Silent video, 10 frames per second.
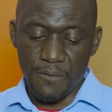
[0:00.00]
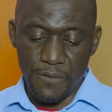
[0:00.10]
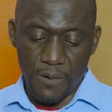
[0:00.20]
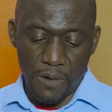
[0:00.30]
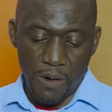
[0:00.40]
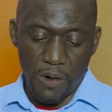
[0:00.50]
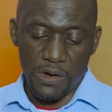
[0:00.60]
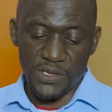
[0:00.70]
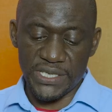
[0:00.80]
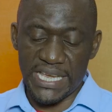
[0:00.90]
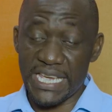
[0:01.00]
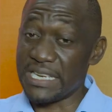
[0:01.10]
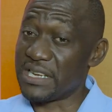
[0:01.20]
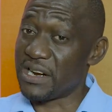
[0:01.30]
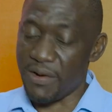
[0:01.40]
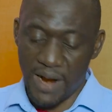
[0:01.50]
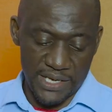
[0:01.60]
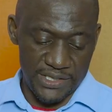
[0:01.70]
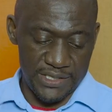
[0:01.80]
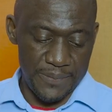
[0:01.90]
for us in
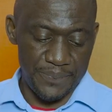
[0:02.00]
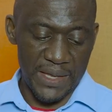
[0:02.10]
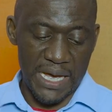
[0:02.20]
Christ.